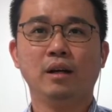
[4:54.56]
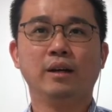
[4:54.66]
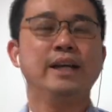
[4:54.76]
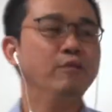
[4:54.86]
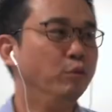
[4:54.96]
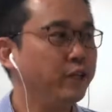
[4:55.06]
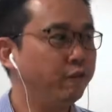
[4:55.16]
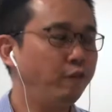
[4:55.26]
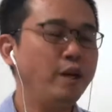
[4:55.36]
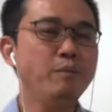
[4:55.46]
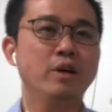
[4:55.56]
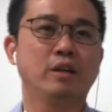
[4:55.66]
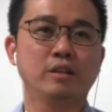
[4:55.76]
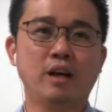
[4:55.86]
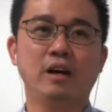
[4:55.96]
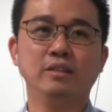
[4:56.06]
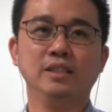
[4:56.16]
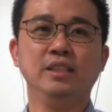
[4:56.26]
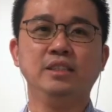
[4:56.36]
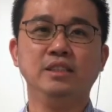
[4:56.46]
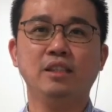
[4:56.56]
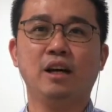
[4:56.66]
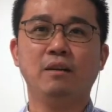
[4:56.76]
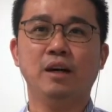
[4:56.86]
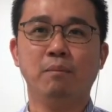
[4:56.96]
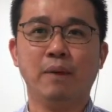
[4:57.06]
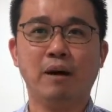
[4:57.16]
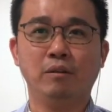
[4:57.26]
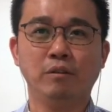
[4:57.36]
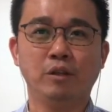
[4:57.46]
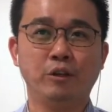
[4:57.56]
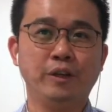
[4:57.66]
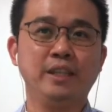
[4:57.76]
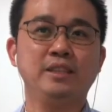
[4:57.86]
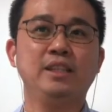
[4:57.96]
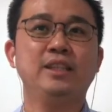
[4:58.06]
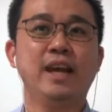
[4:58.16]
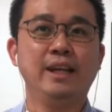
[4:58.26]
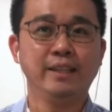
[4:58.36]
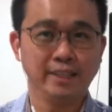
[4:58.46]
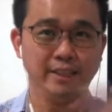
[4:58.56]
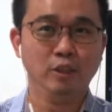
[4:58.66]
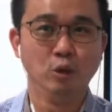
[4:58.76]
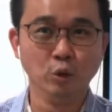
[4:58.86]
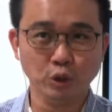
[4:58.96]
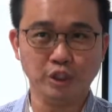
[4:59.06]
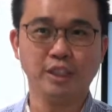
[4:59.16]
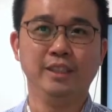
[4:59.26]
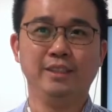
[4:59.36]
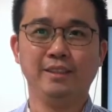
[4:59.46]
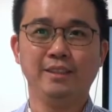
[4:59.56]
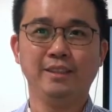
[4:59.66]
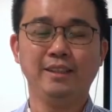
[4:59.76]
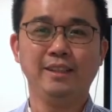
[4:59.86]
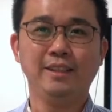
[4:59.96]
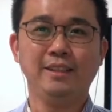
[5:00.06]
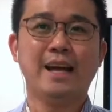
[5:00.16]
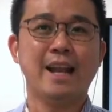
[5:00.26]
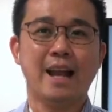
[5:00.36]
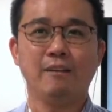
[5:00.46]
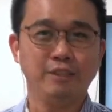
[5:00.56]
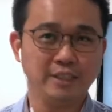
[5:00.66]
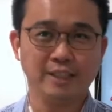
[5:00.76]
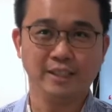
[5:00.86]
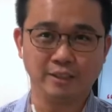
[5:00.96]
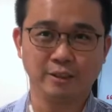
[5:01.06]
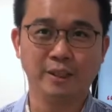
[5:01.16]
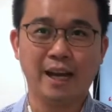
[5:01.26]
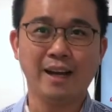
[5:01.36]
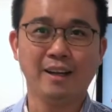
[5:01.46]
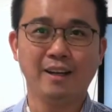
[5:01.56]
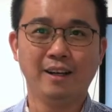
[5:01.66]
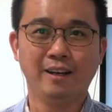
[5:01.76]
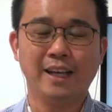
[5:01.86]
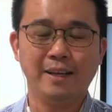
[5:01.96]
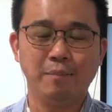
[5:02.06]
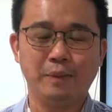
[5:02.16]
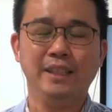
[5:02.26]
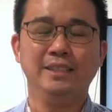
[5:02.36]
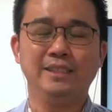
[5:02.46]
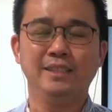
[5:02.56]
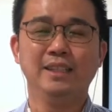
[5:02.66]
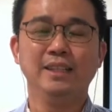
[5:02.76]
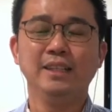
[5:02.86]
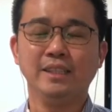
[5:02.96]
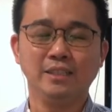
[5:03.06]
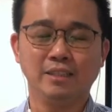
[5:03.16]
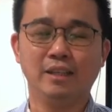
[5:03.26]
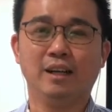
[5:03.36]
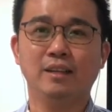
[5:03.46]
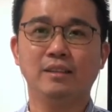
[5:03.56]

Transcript: Okay, reframe your thoughts is not about creating an illusion that everything is good. Okay, please. It's not.